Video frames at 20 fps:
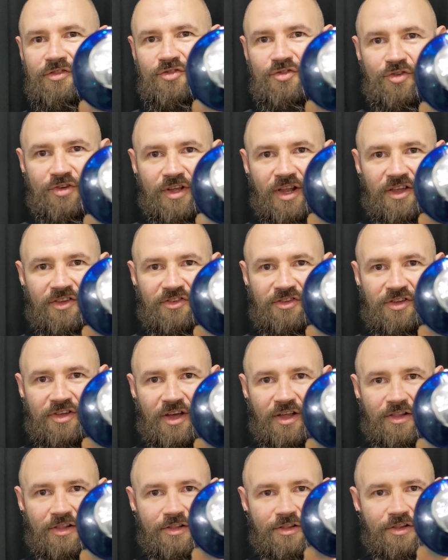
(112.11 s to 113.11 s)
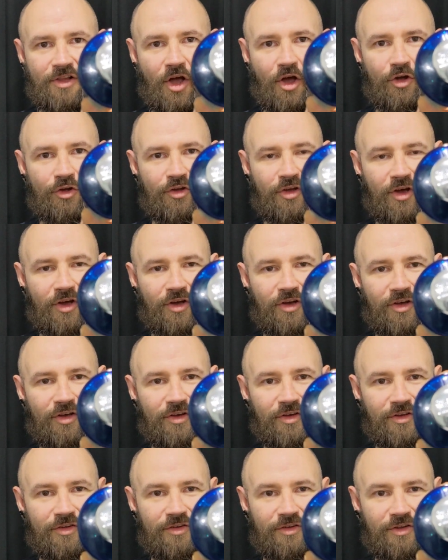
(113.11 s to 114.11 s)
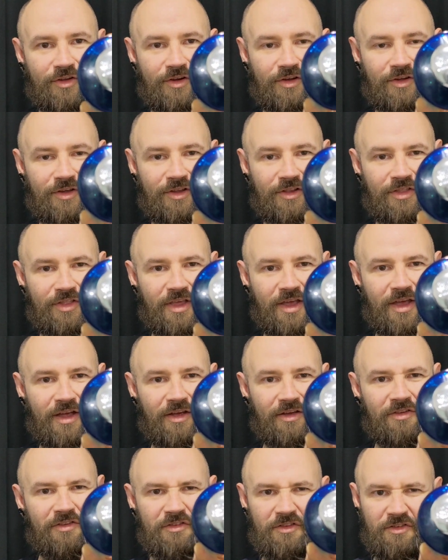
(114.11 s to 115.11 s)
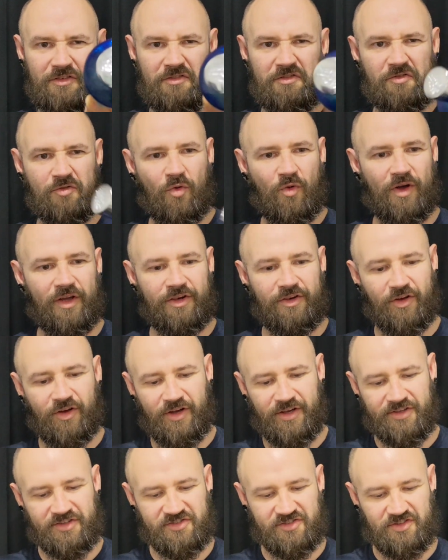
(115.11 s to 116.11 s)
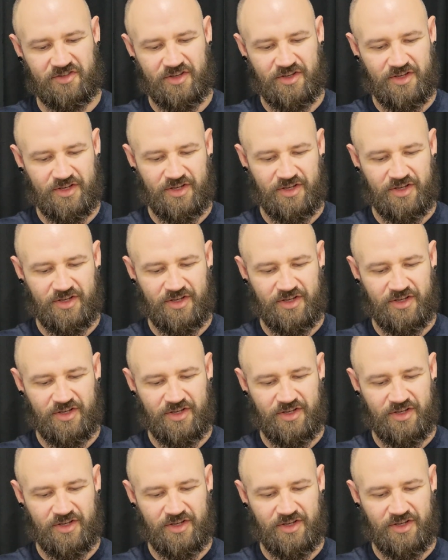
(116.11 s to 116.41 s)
Juliette Has A Gun logo, you know, in there. Quite nice.